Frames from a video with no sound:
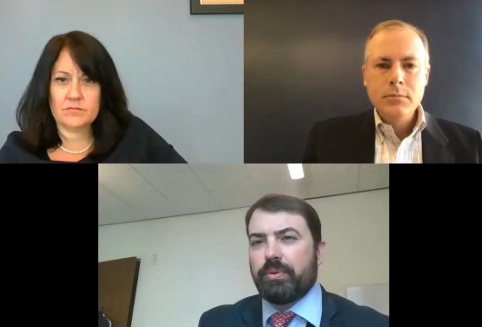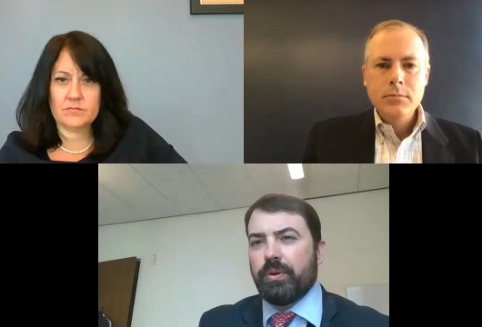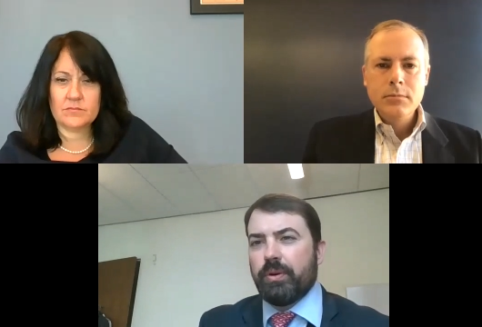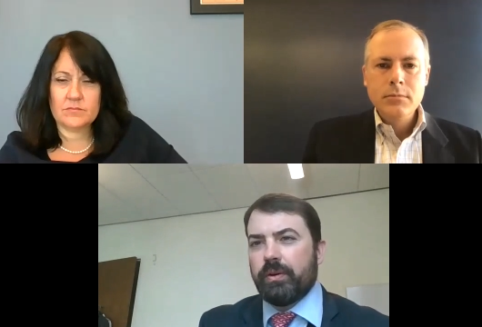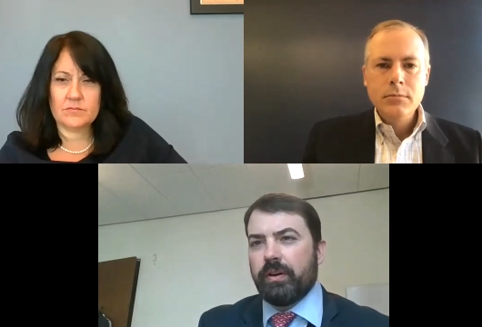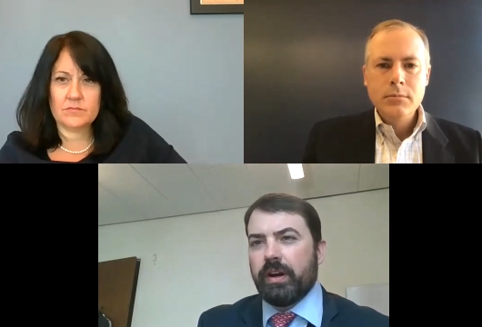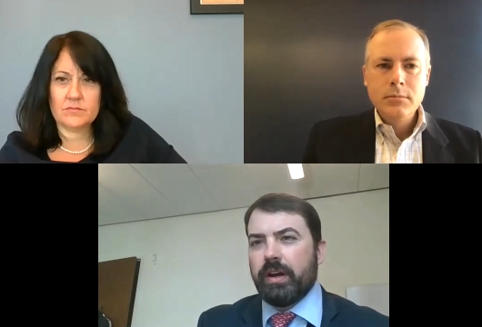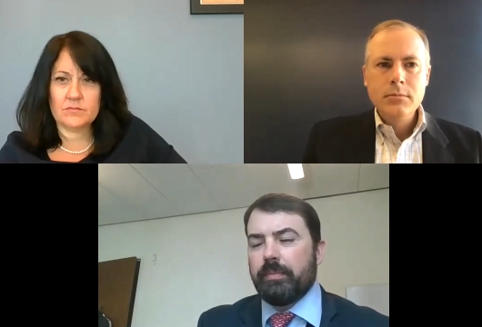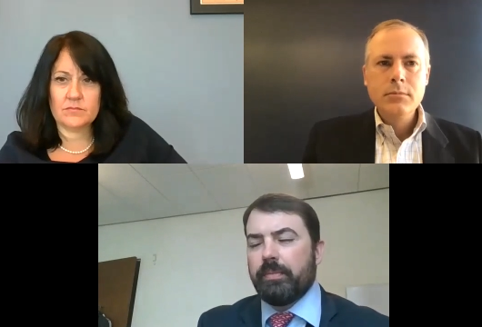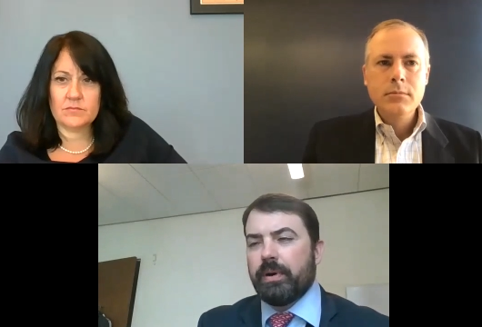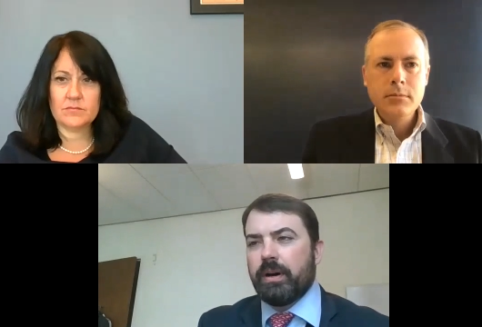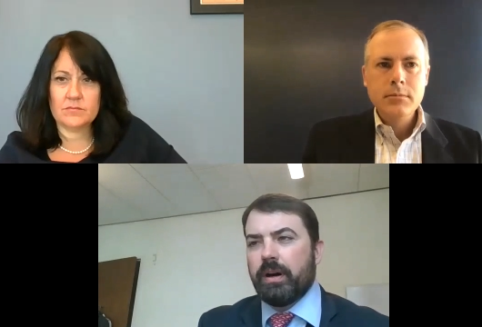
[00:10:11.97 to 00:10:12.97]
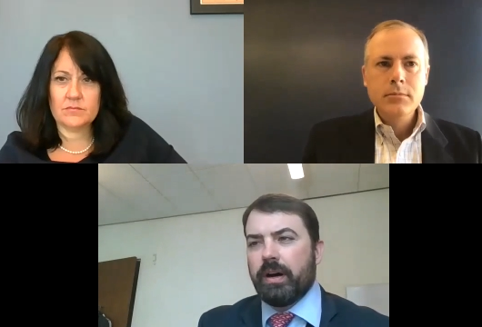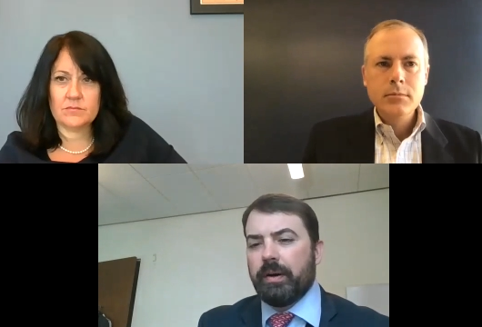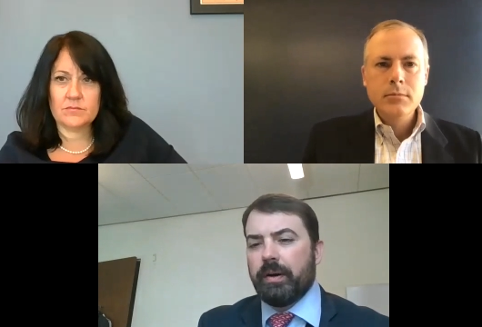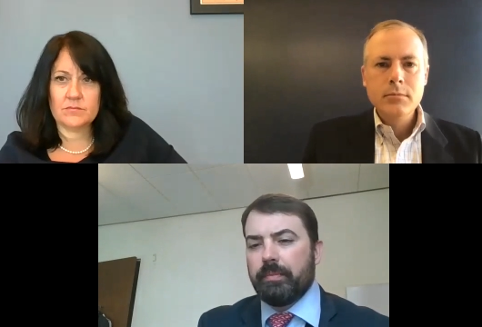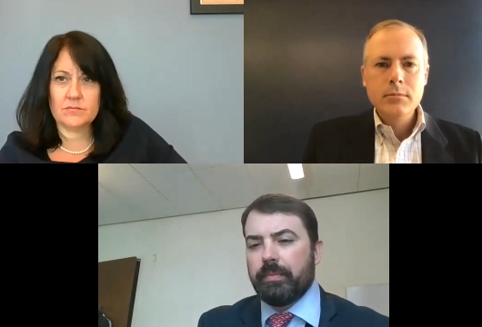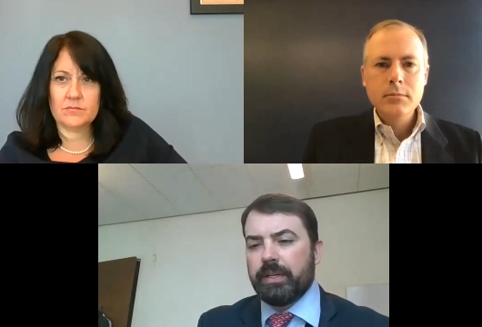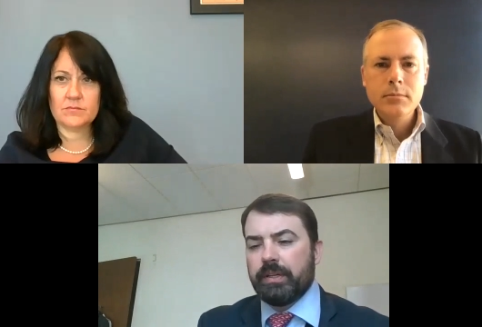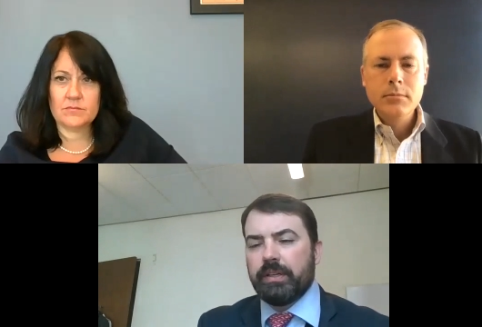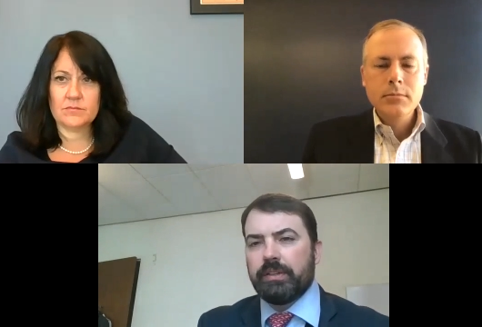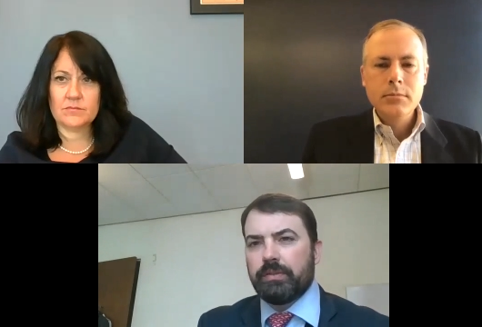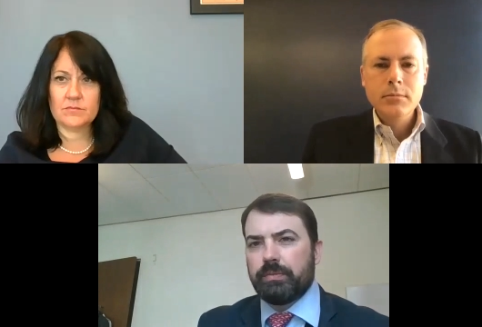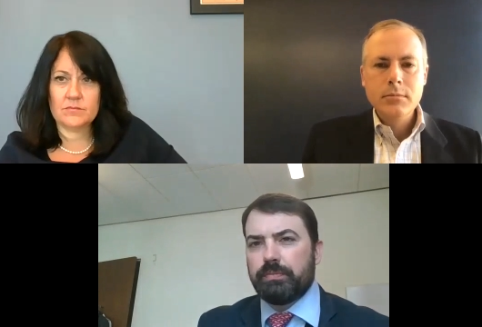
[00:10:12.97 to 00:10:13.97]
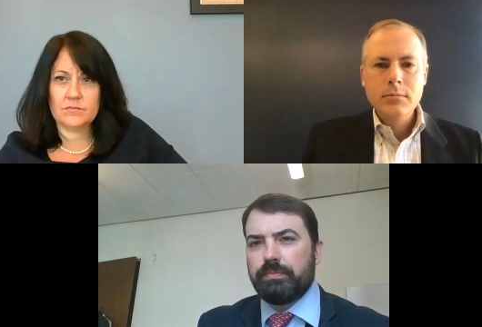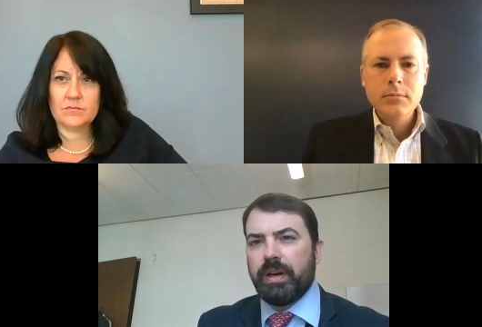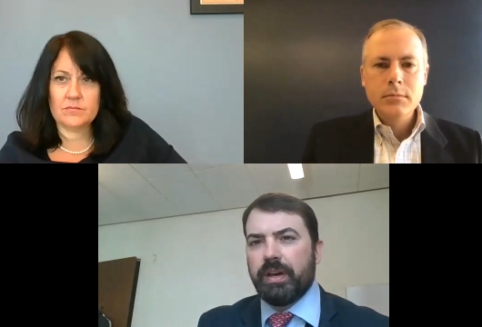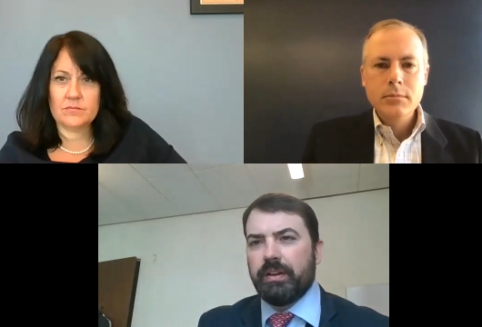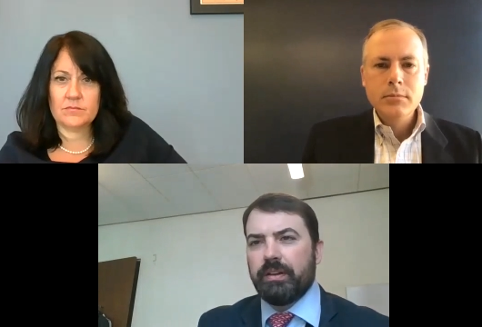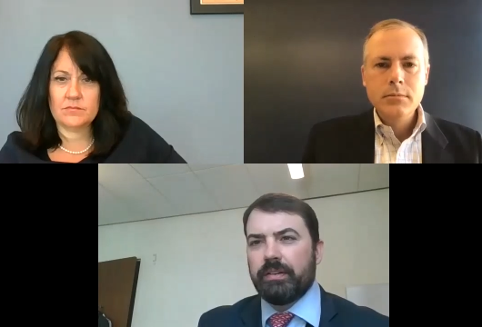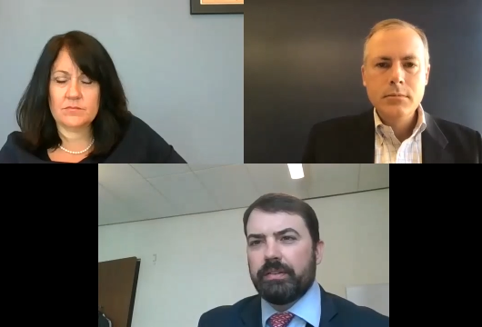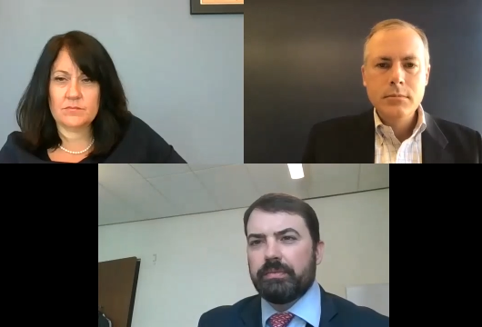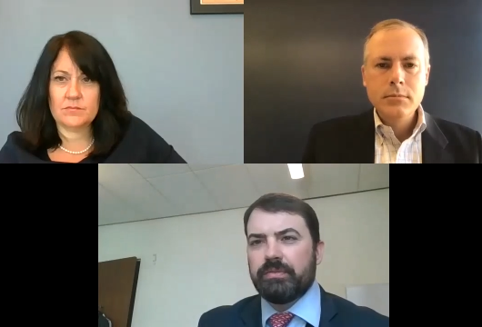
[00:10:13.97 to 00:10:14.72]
Speaker 1: program, um, it, has been